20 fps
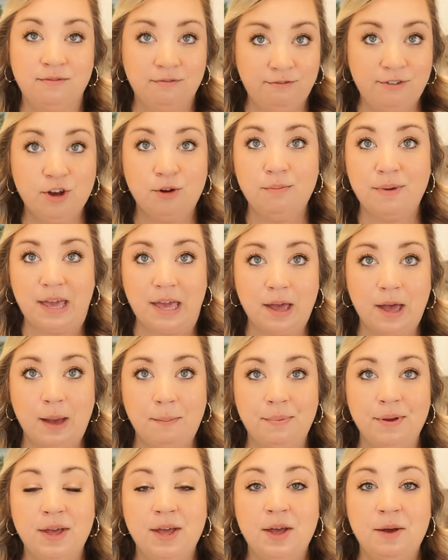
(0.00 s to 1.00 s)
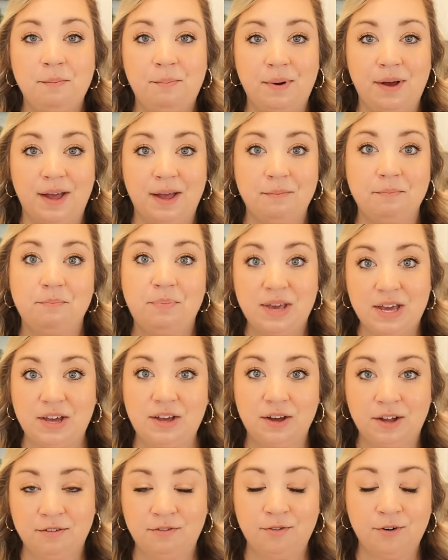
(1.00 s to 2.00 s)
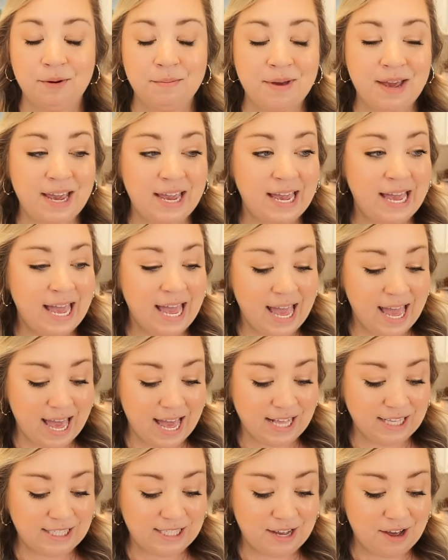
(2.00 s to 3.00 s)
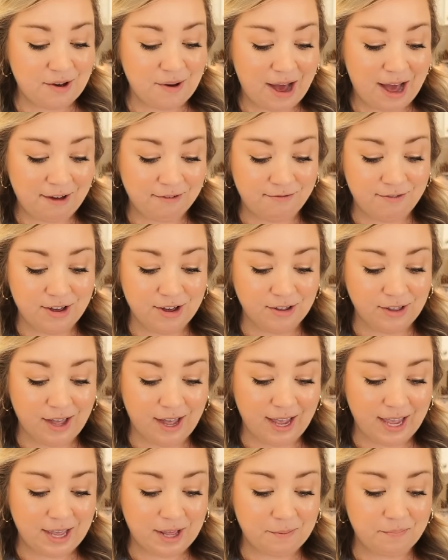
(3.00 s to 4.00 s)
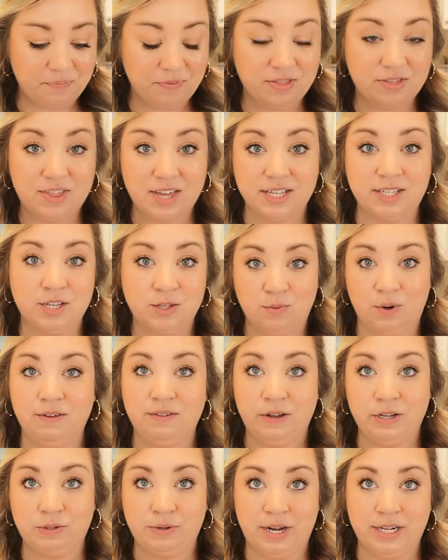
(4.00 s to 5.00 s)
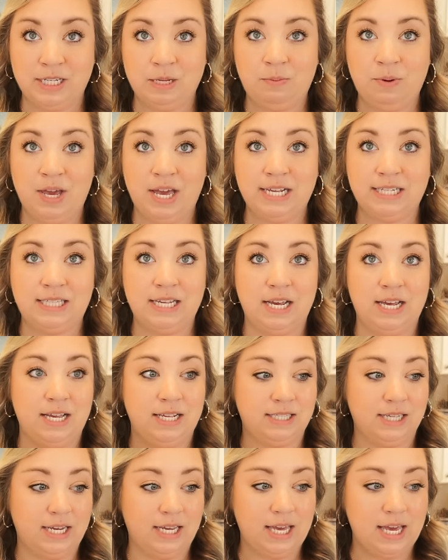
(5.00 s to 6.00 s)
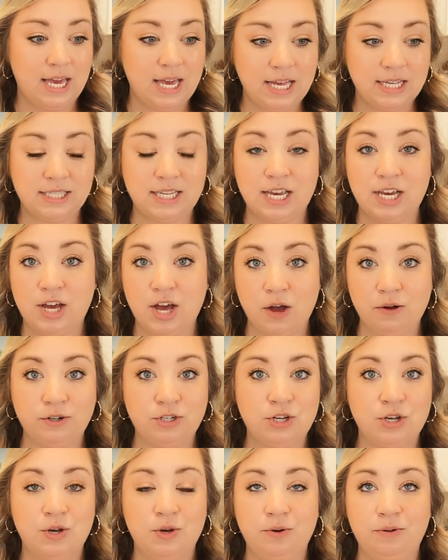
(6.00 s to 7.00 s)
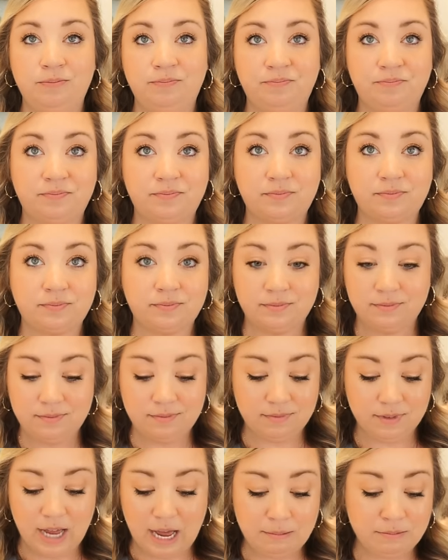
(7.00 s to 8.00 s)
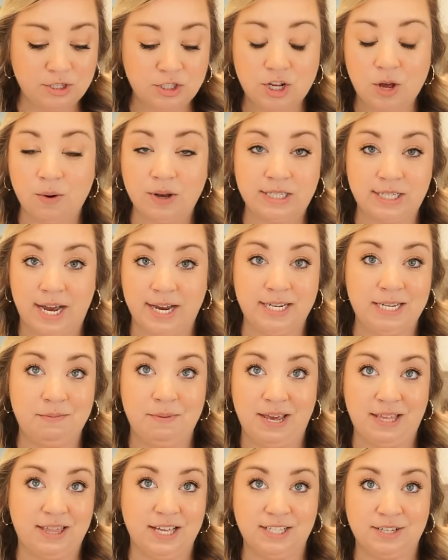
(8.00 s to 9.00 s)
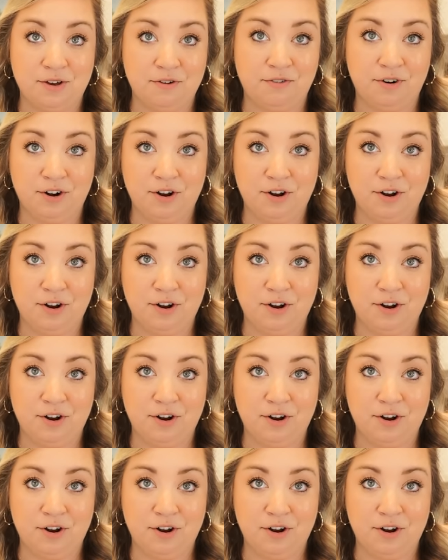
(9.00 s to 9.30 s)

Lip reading: fill me up, but be good for me. And so I feel like this is one of those recipes that is like easy go-to. I'm so excited to make this over